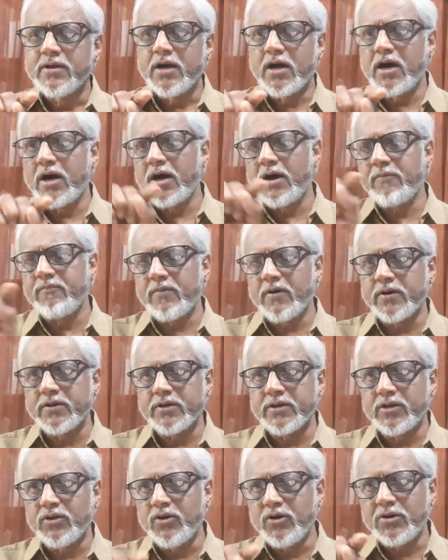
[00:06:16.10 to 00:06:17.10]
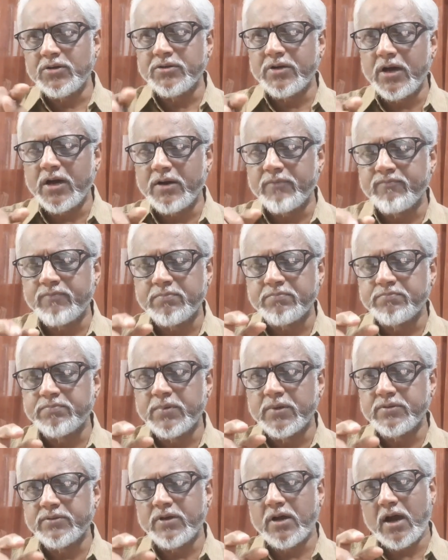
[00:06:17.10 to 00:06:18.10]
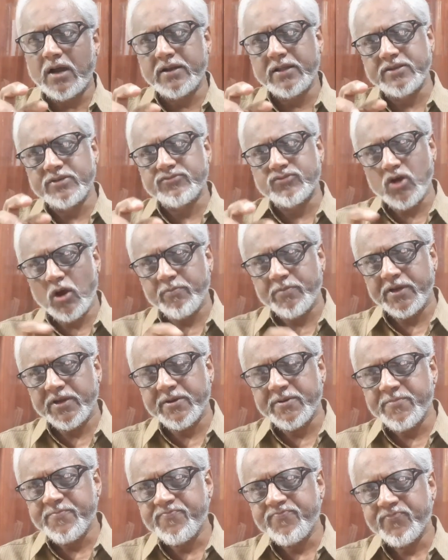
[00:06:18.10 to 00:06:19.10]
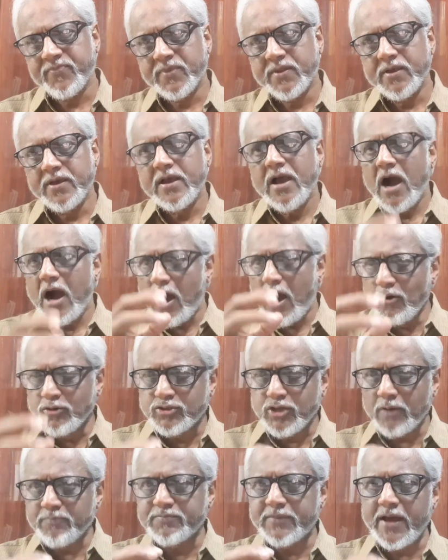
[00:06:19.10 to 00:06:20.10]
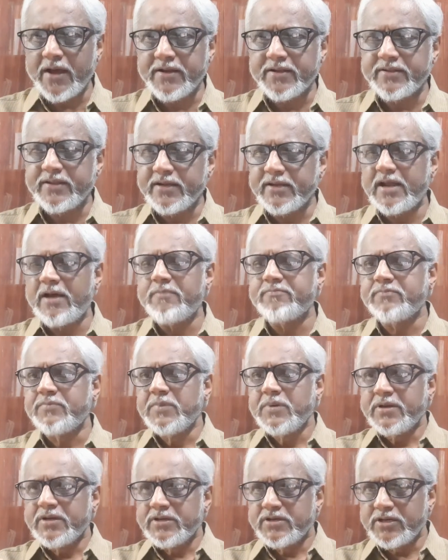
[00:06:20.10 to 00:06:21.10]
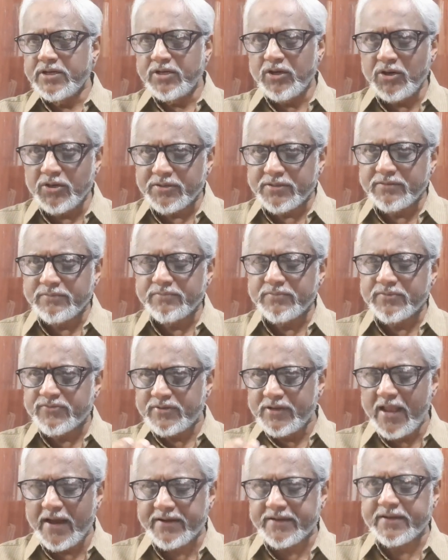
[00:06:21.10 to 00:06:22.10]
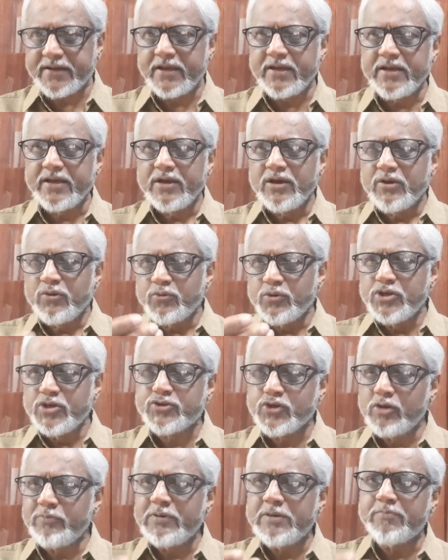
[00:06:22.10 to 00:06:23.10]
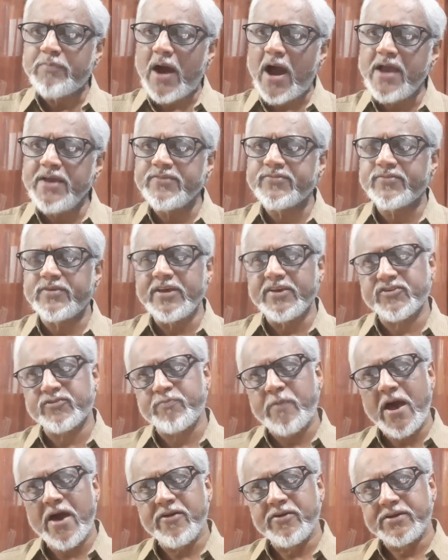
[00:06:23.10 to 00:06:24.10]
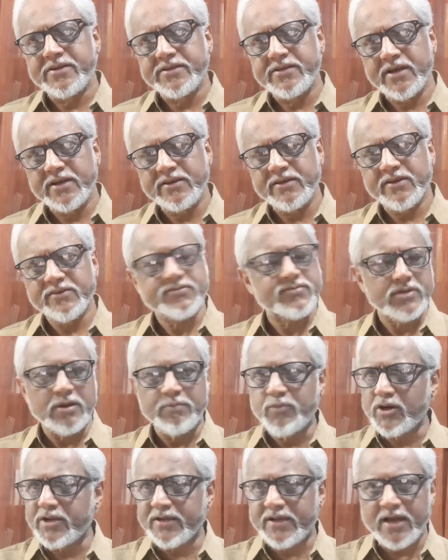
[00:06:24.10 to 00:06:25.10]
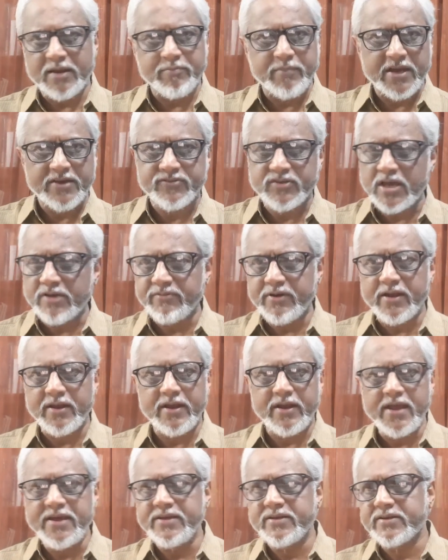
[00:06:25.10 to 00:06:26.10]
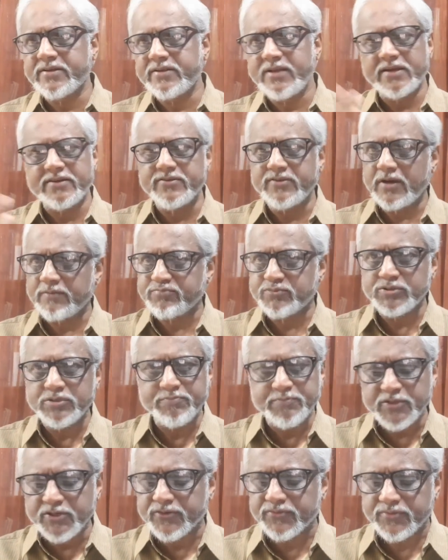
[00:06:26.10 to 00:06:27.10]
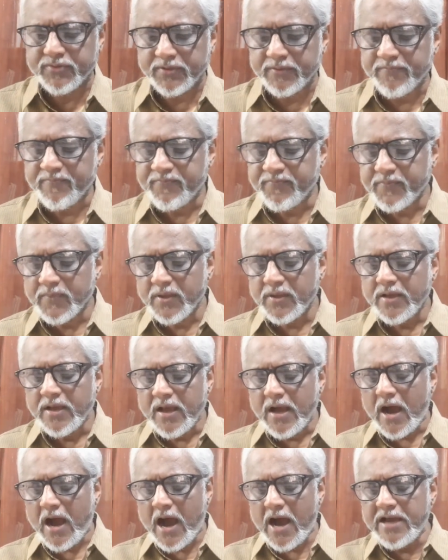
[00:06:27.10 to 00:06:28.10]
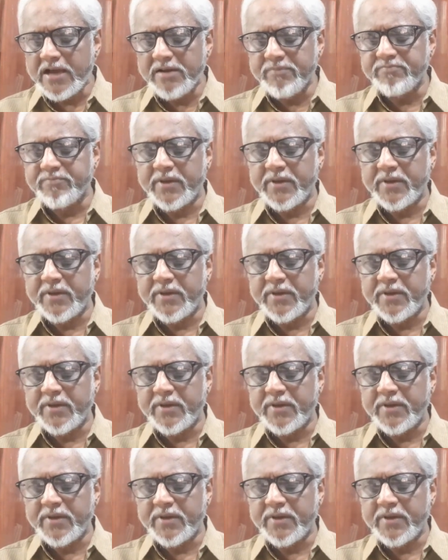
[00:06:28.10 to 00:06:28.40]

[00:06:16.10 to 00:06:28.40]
under this topic. Out of that, then I'm selecting which will be my 6 priority areas. Somebody can make 7, 8, that is up to the person. I have